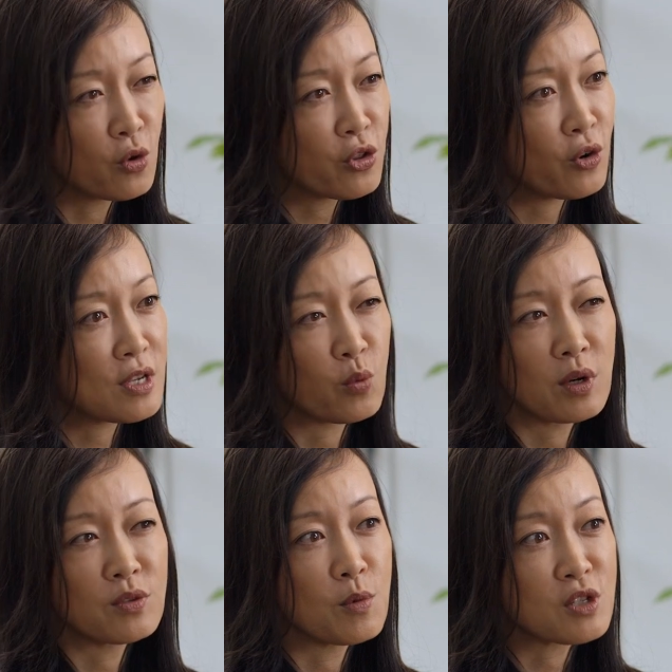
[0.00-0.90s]
North Korea is one
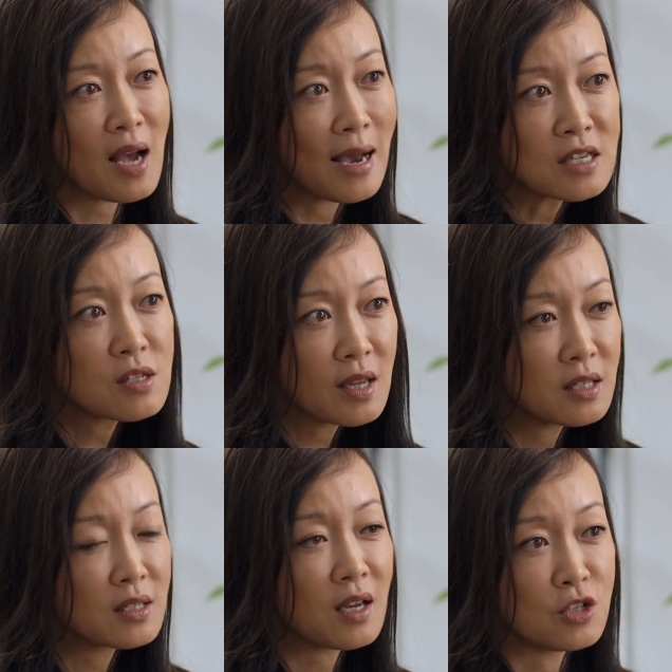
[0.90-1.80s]
of the most
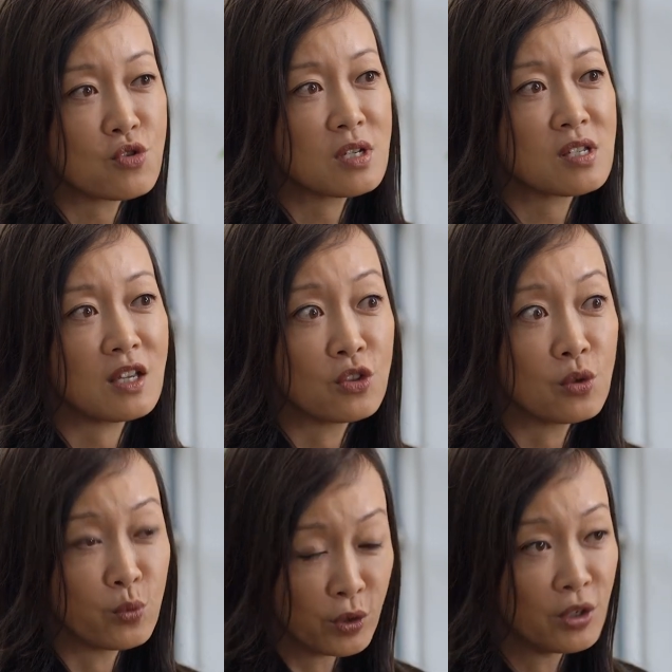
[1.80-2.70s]
isolated countries in the
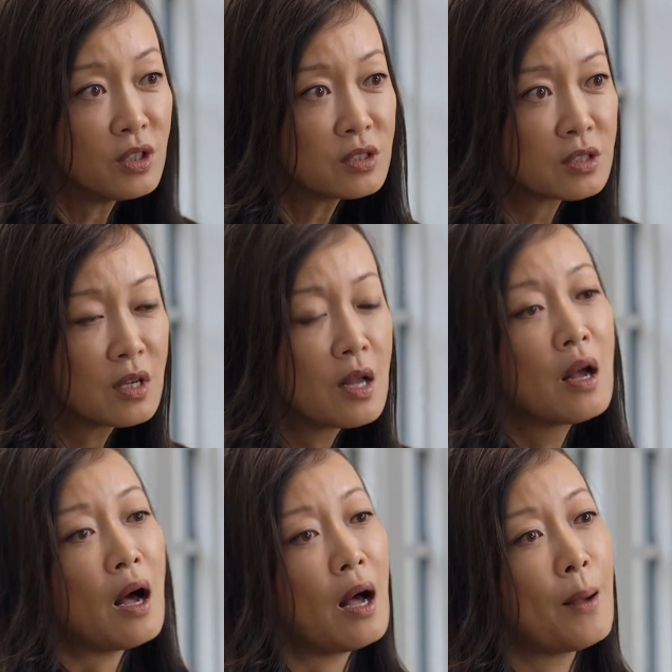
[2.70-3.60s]
world
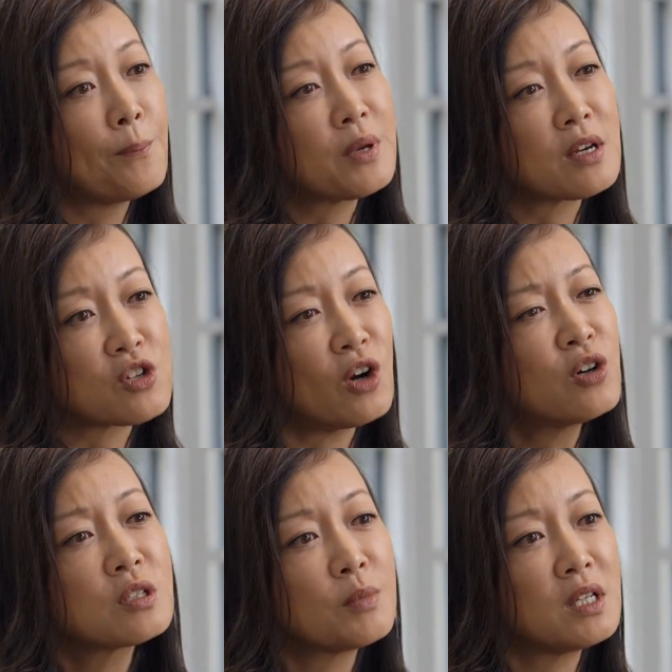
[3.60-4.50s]
um, because
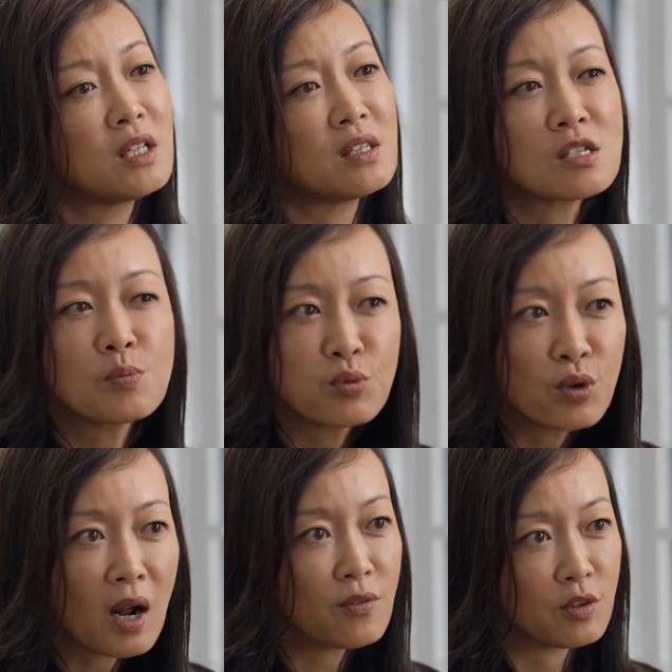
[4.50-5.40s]
ultimately this
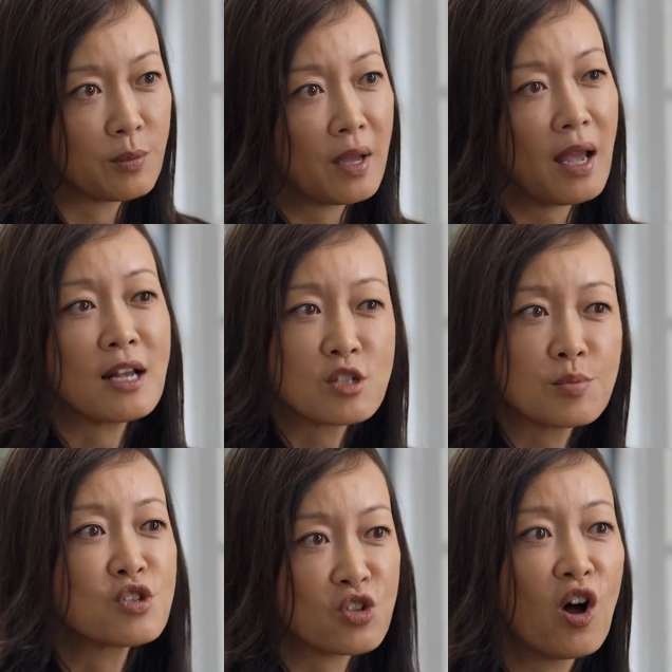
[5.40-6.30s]
problem has to
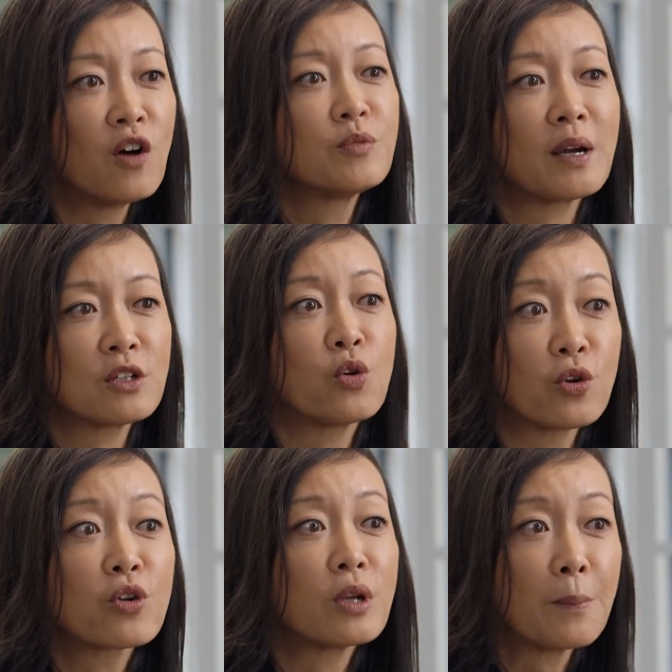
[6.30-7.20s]
be solved by the
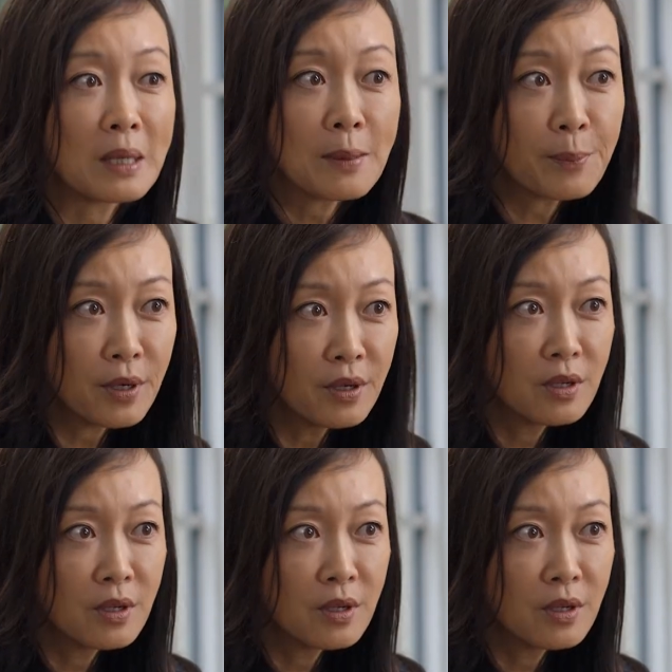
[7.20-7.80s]
North Korean people.